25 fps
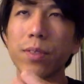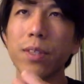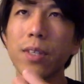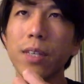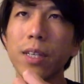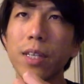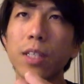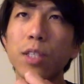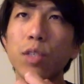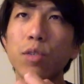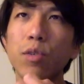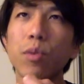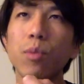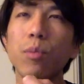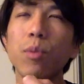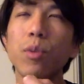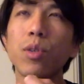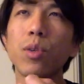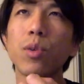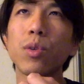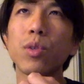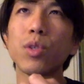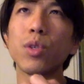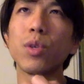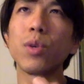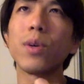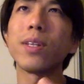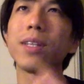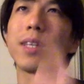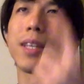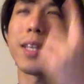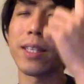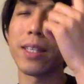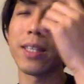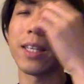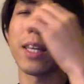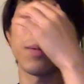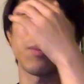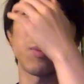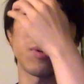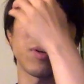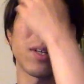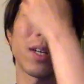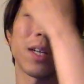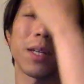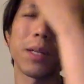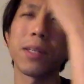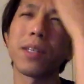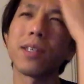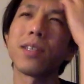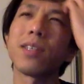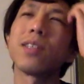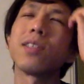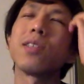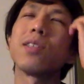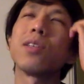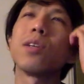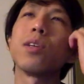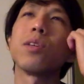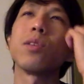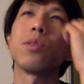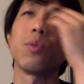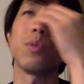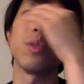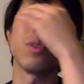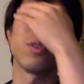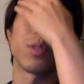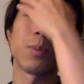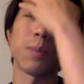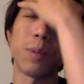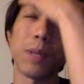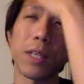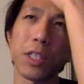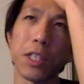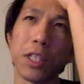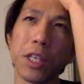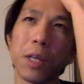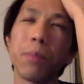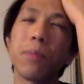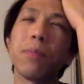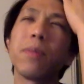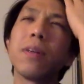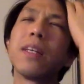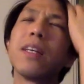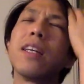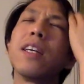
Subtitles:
his remote control and get teleported to the spaceship.